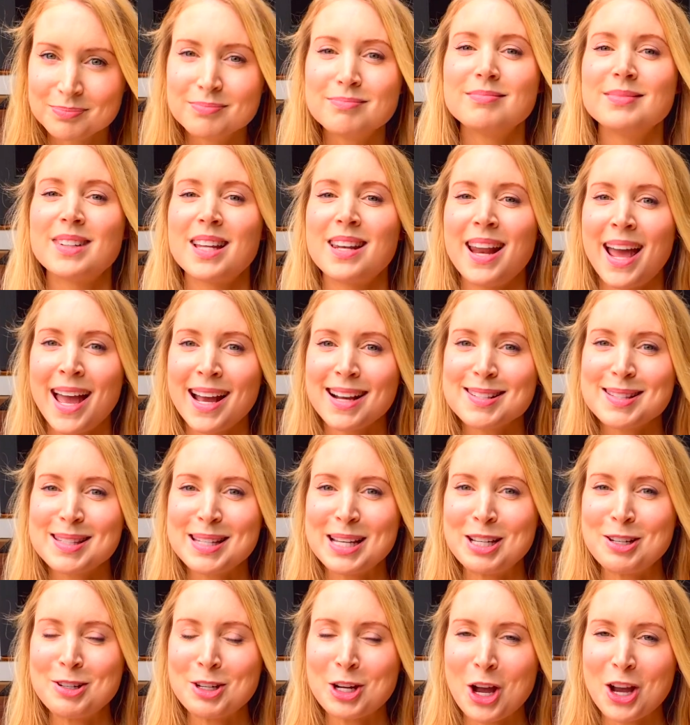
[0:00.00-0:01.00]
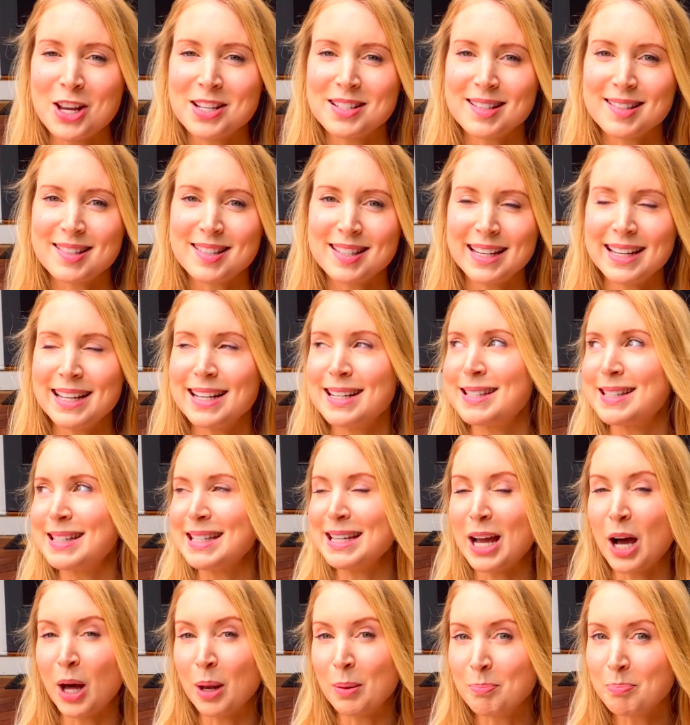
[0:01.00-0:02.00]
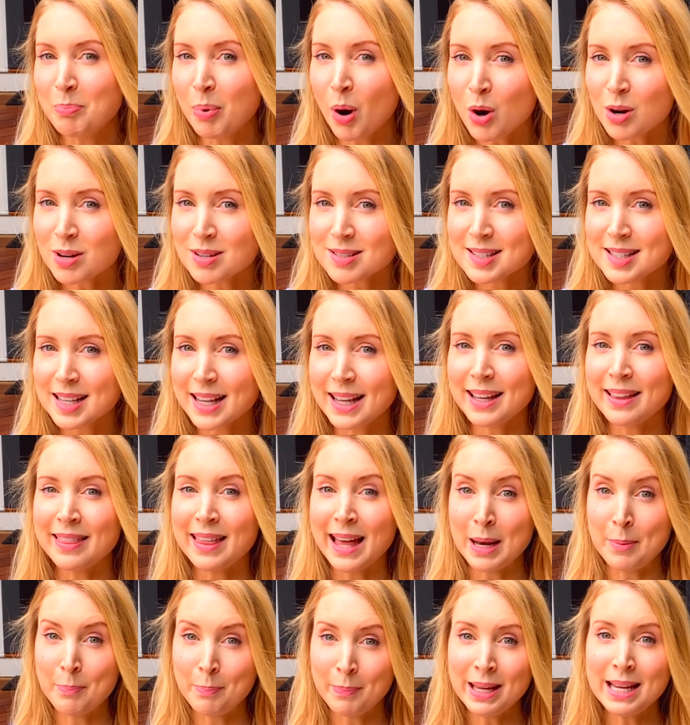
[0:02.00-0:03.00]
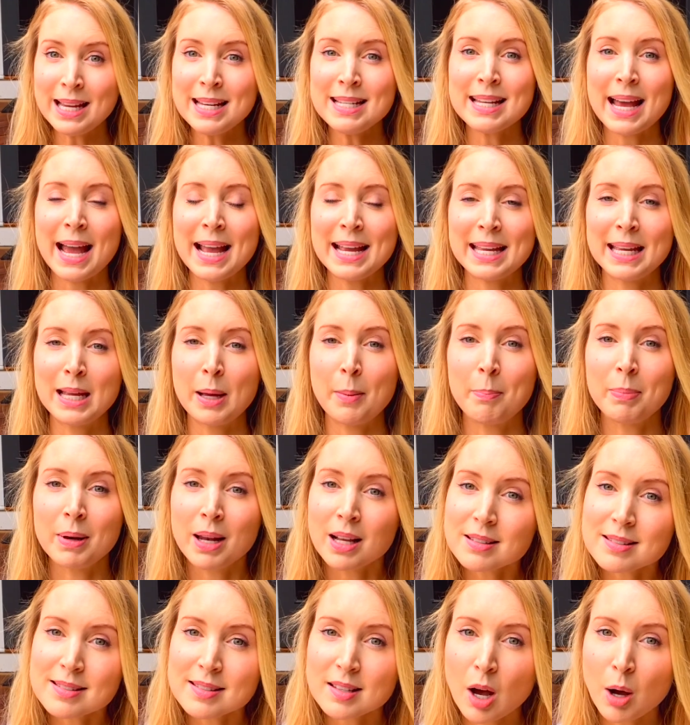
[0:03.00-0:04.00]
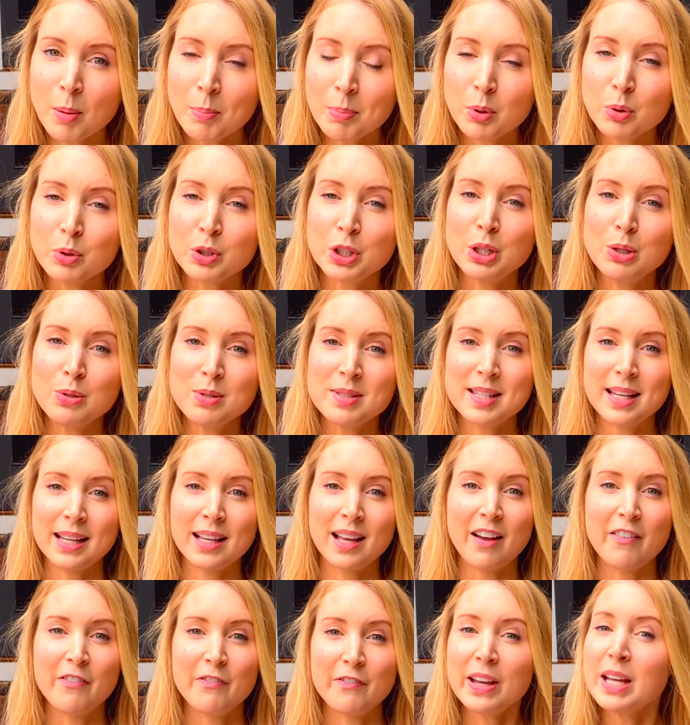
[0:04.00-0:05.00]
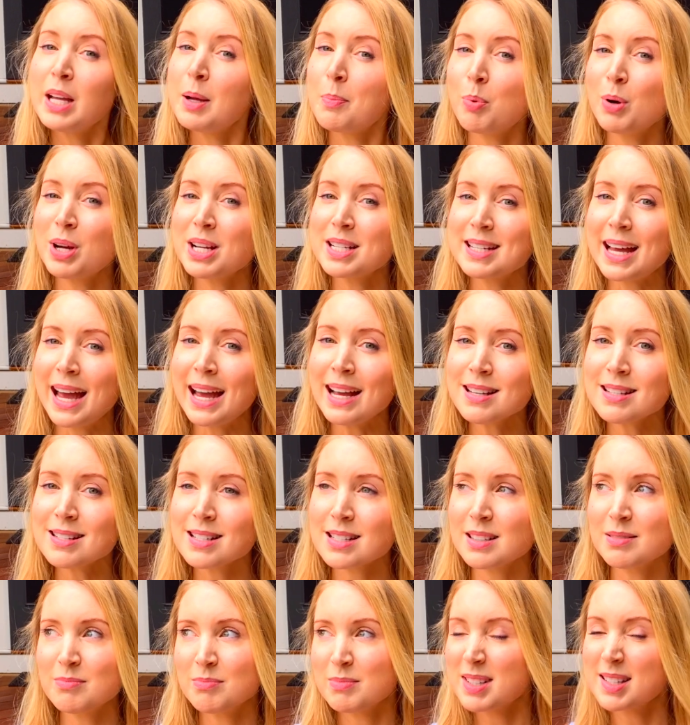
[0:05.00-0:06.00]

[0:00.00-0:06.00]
The next thing you're going to see is the unboxing, then me taking a blood sample using a finger prick test.